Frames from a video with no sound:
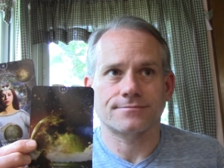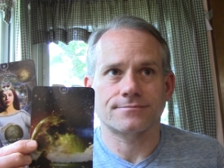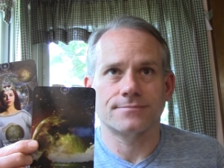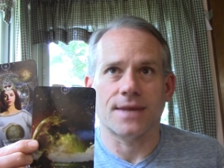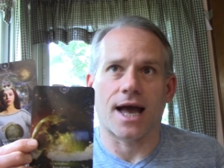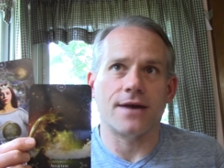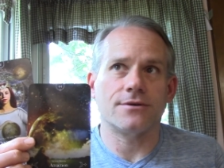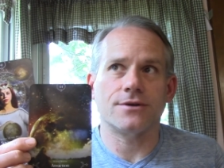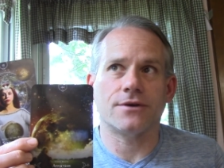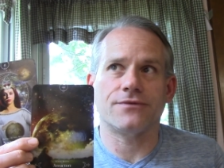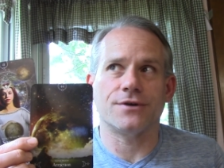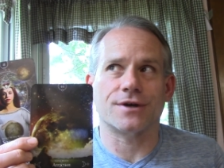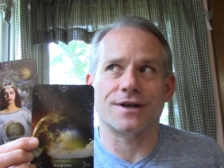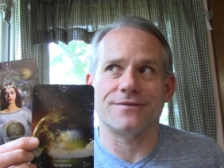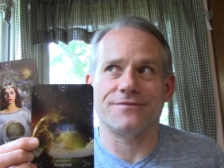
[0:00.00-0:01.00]
I don't know if
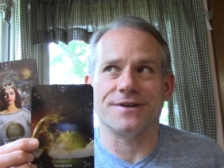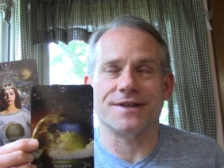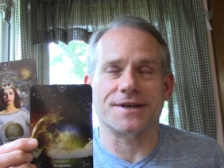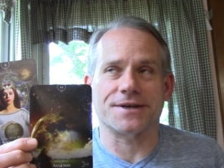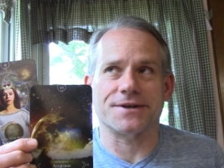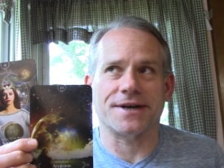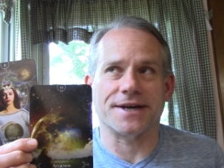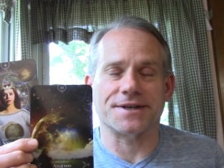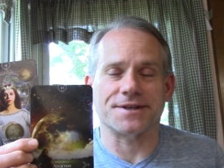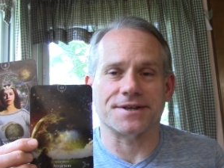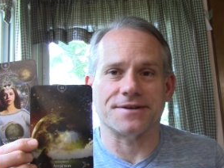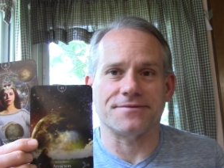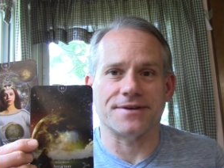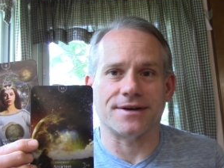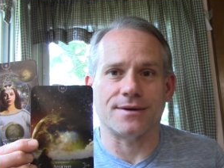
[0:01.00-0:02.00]
you're going to feel like you're handling
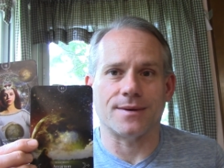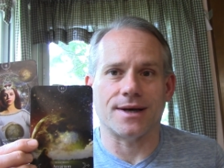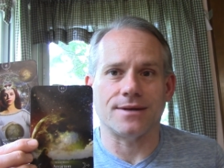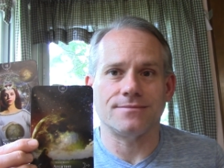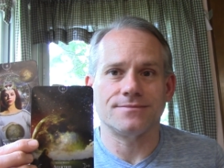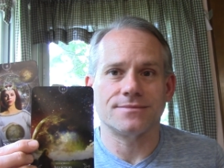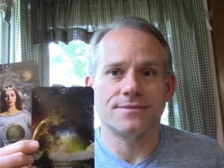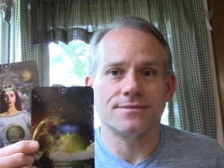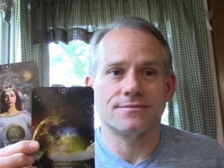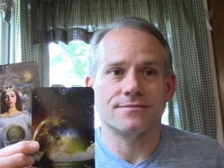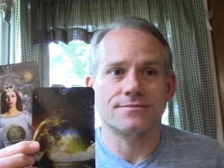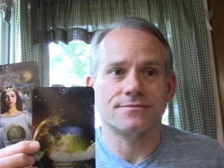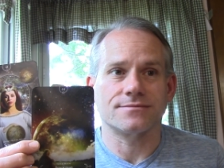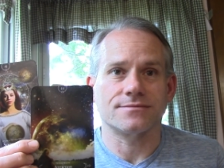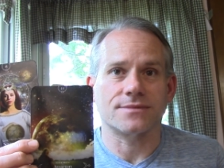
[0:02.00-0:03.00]
it very well.
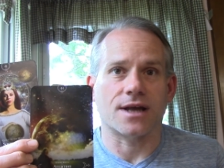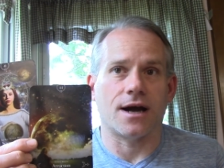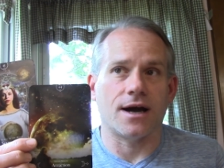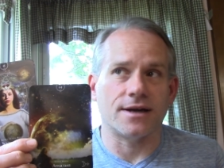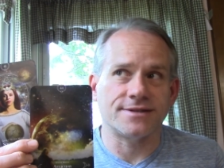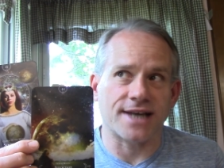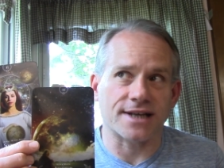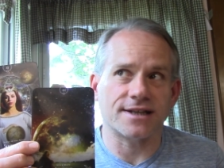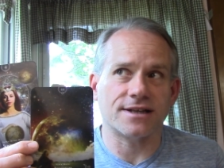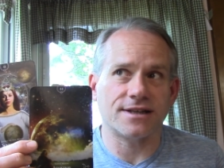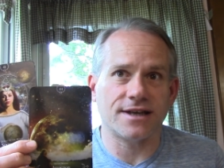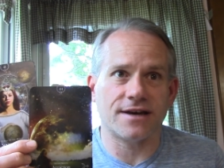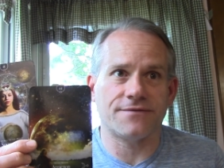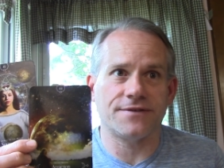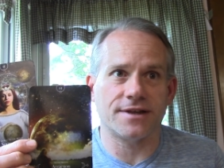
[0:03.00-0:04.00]

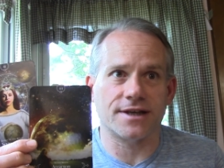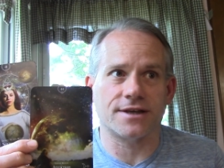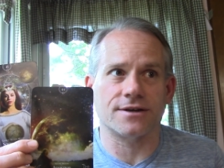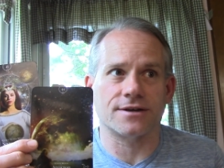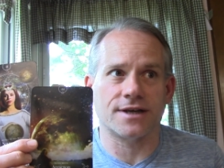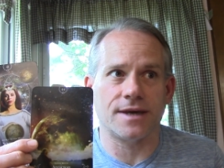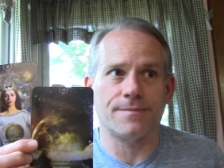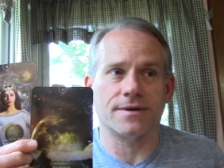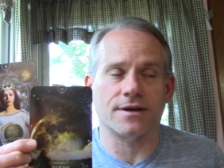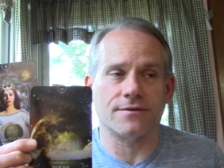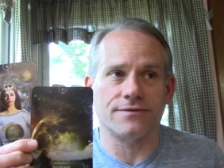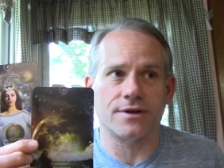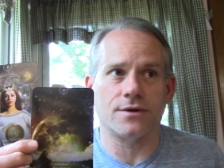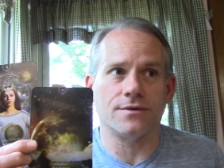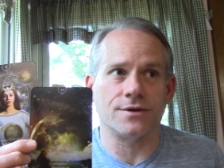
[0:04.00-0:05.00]
Technically, I feel like you're keeping
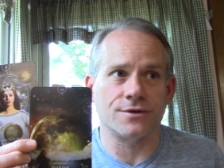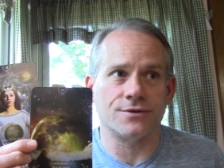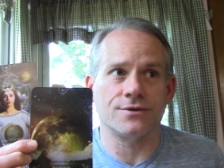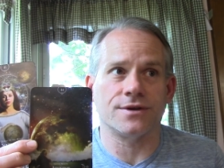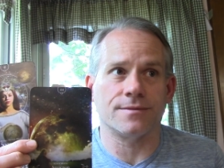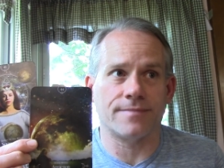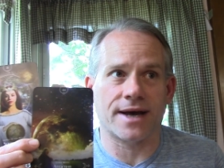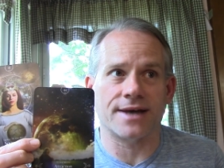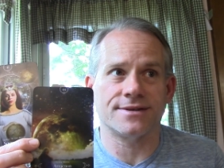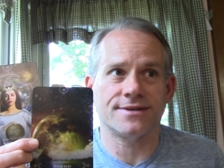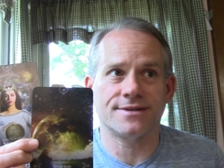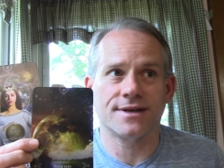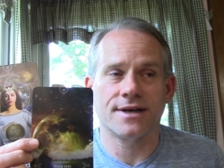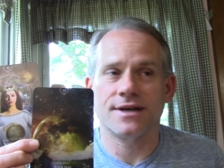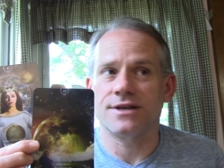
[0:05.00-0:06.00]
afloat and you're doing your
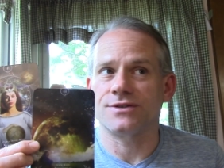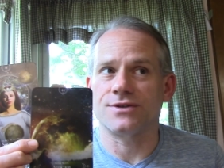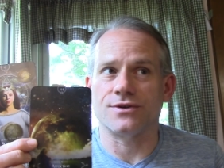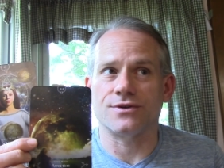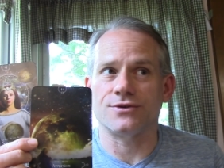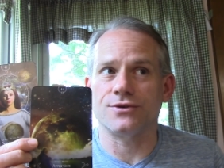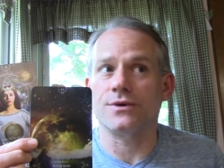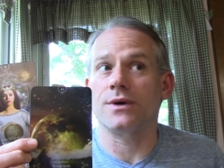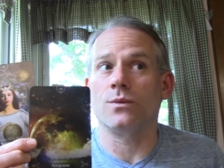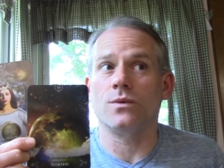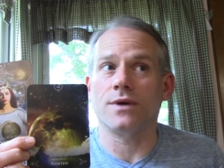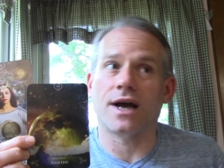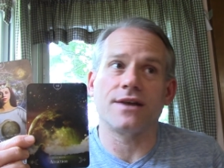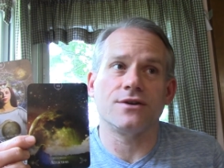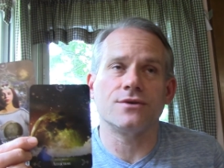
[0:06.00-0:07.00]
best so you're doing,
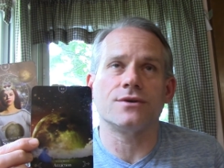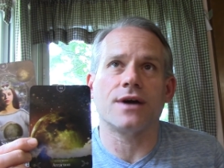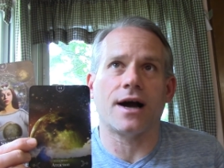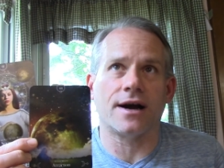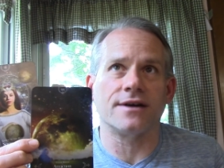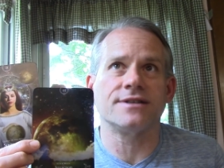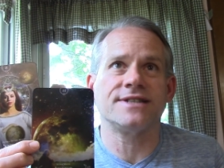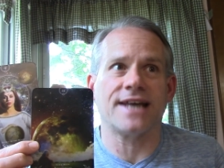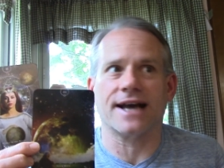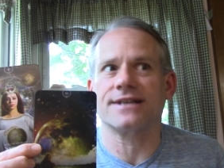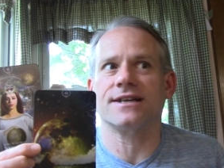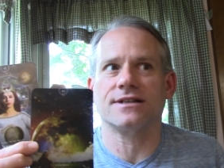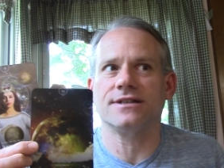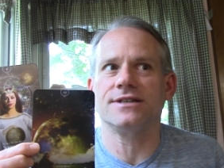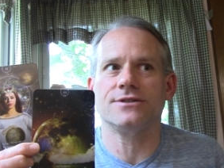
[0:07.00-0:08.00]
you are
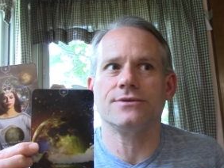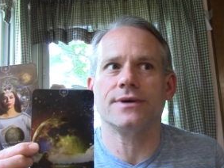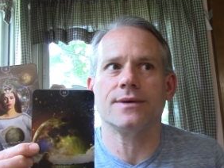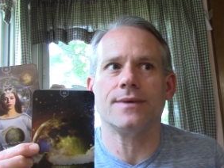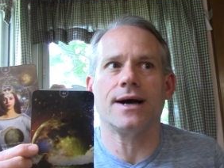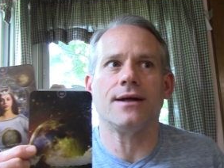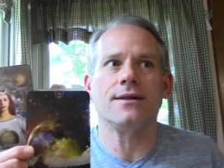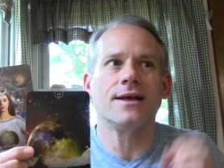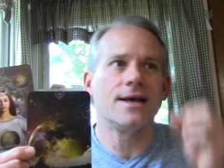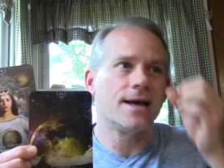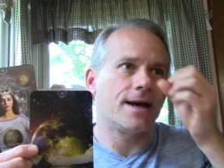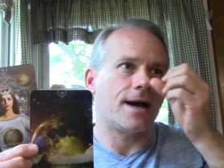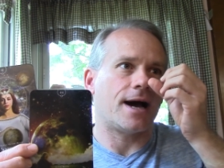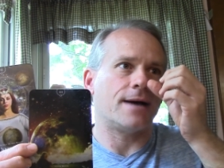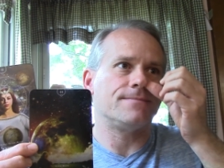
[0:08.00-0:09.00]
technically doing well.
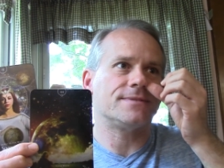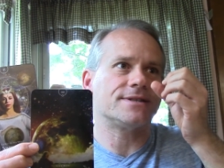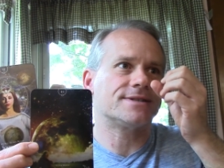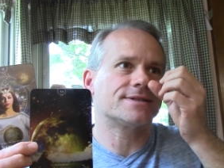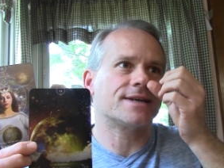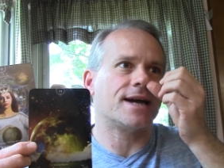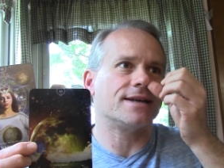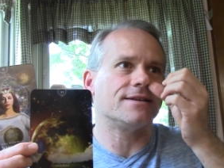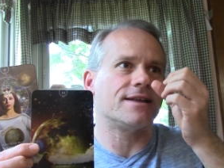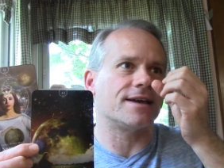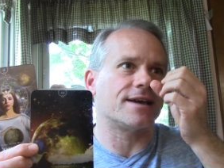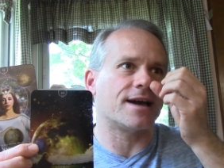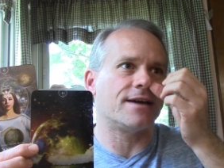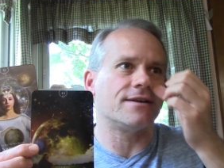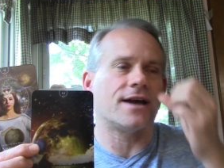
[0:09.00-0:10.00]
I'm just kind of
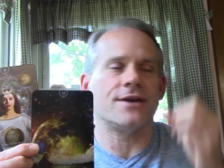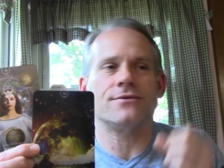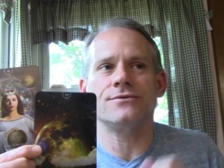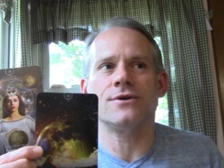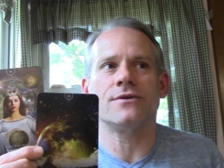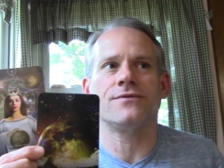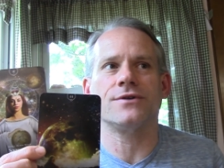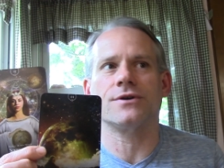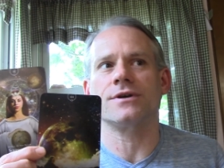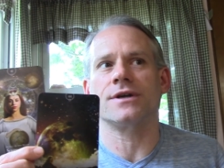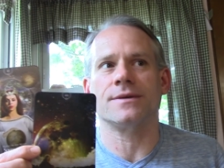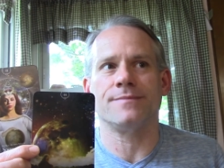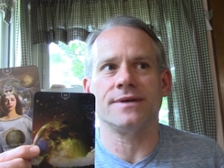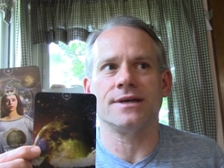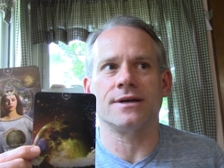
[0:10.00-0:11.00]
like, I, I don't know if you're going
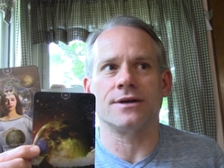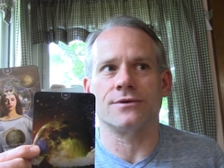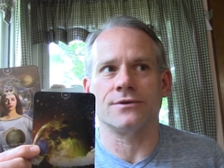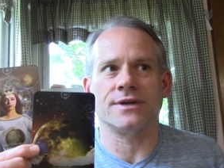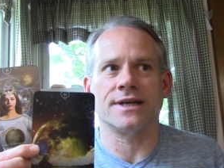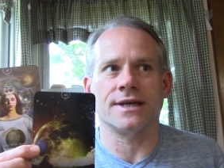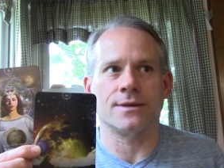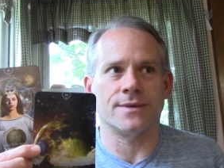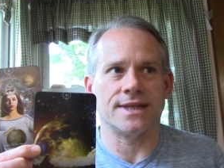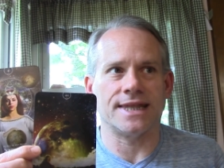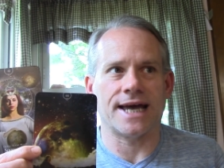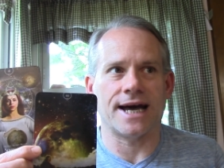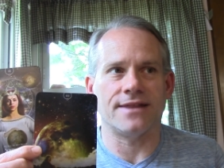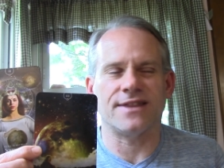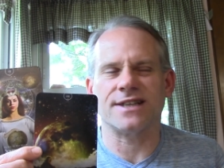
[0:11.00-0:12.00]
to be agreeing with
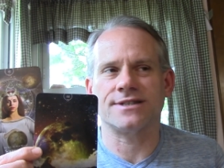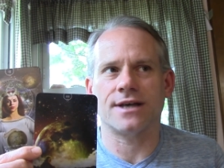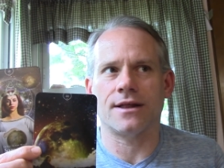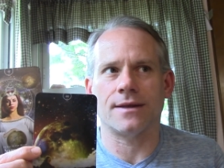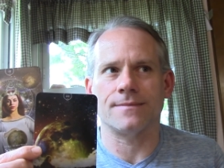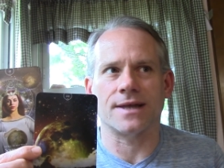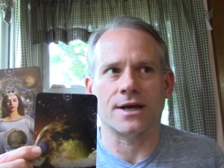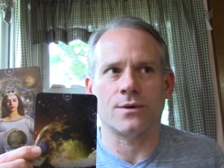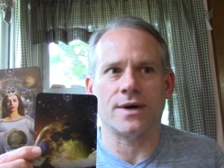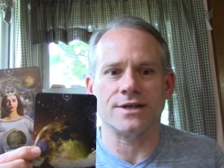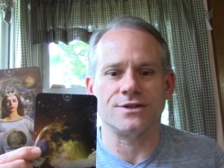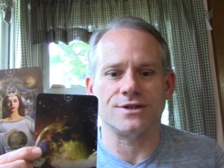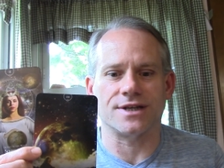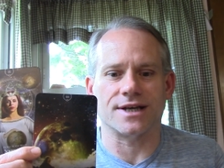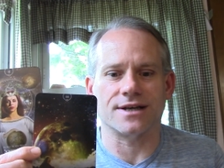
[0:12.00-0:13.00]
that. That's all I'm like
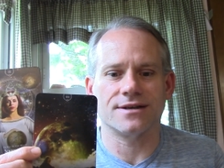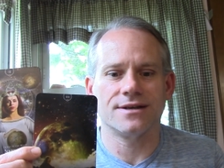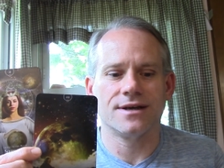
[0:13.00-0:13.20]
questioning.